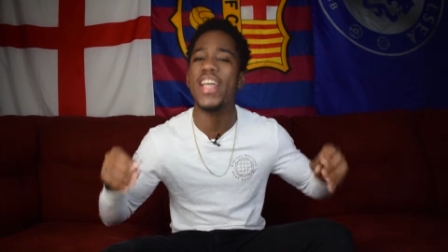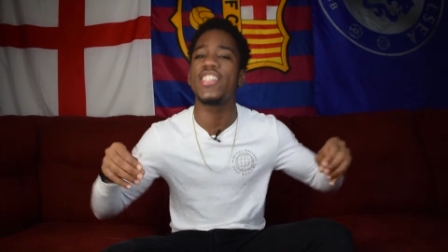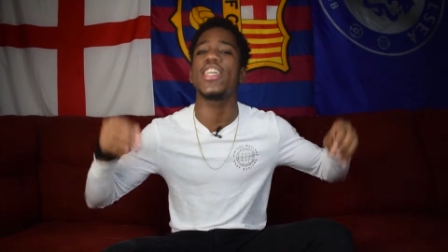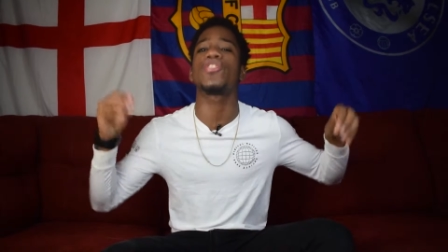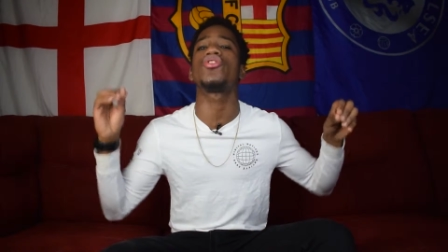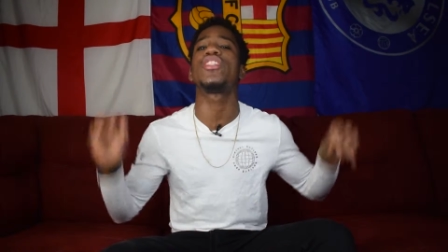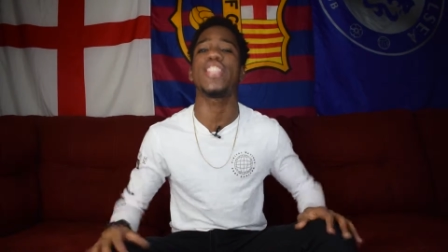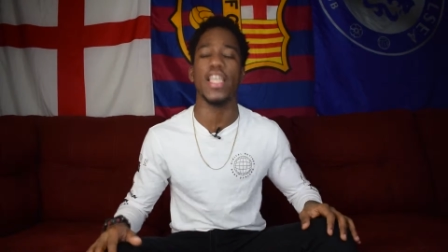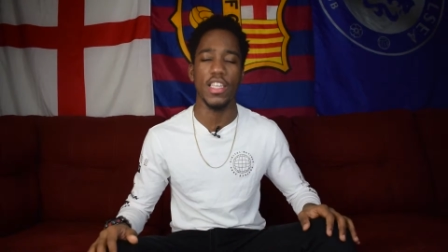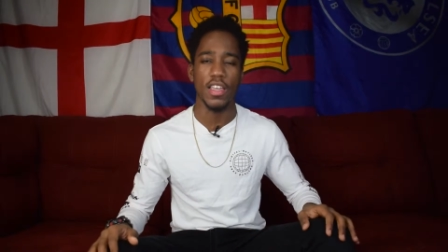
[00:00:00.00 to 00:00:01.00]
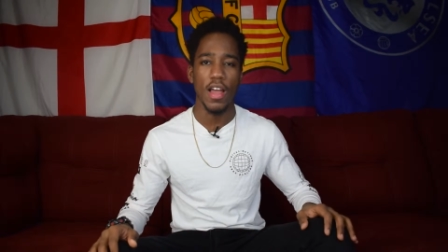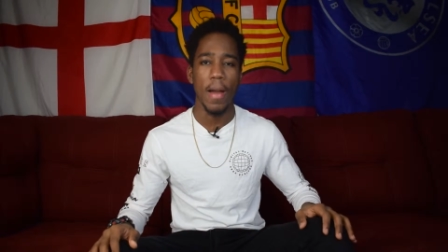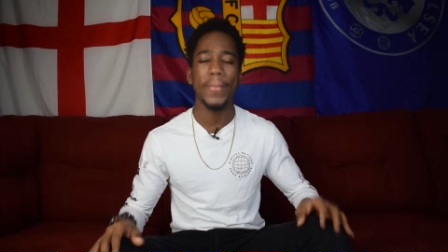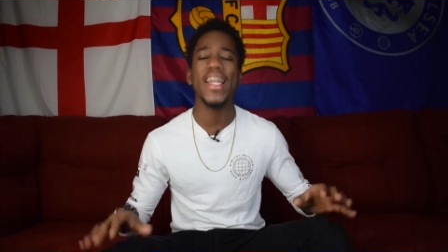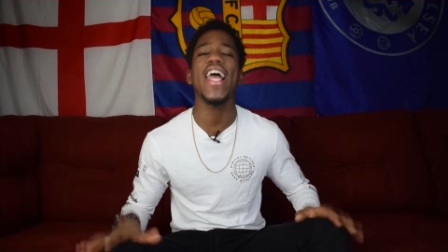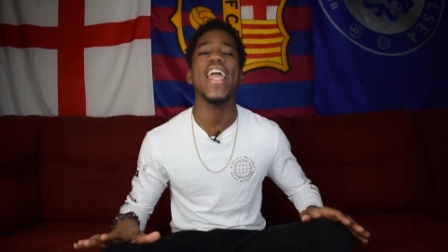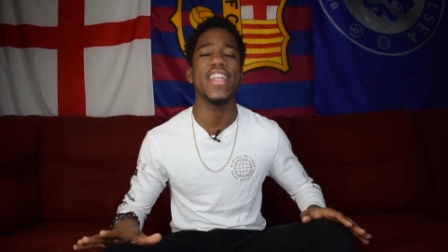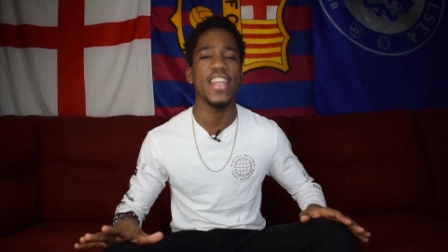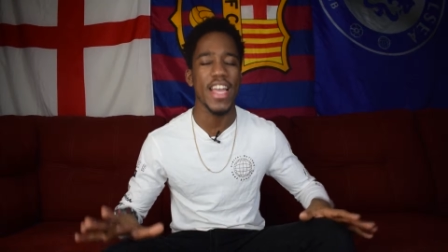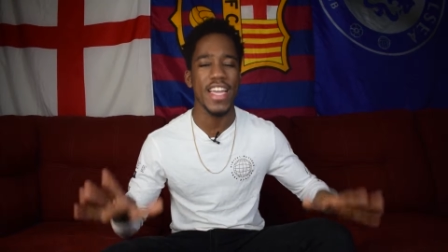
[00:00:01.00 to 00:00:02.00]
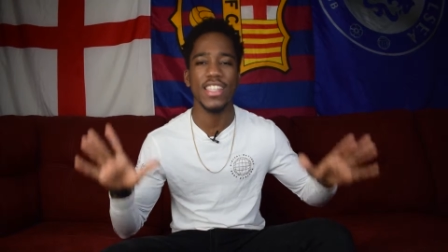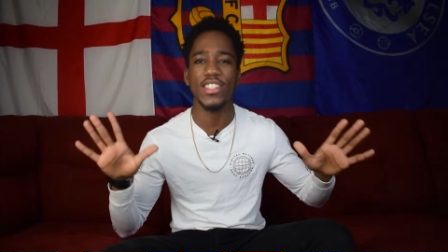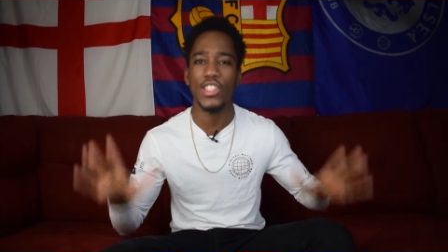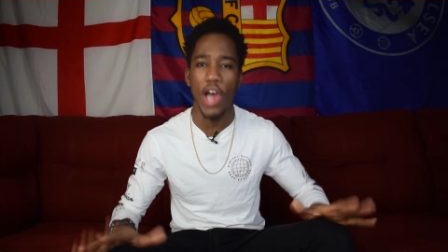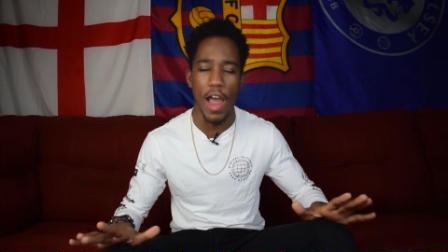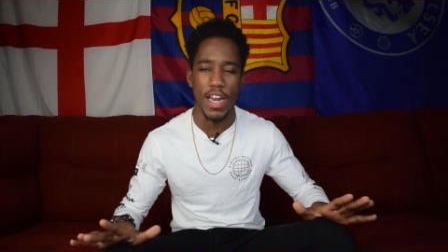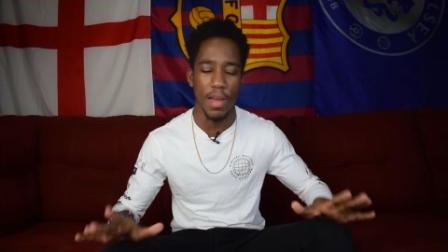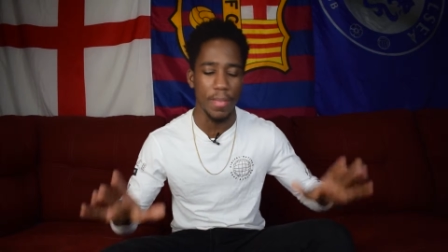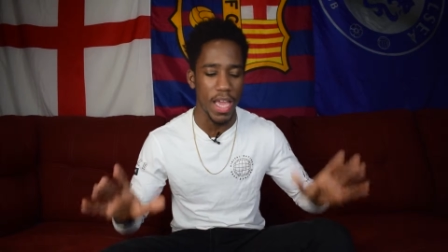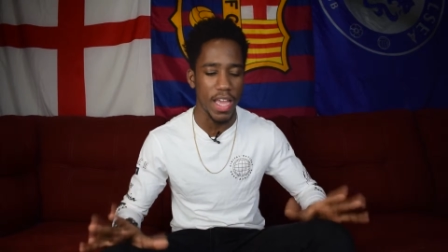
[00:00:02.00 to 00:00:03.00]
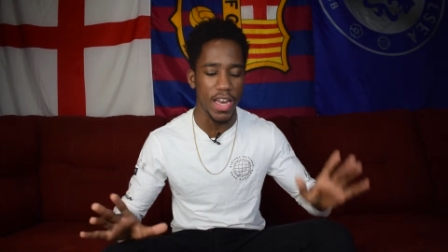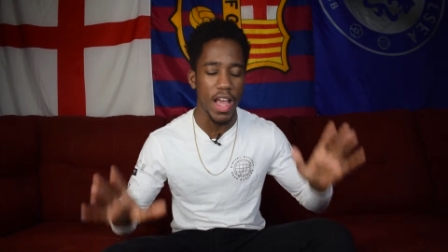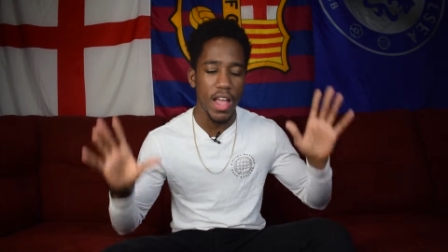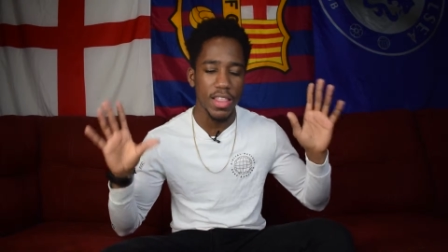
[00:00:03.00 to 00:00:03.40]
Manchester City played against Tottenham in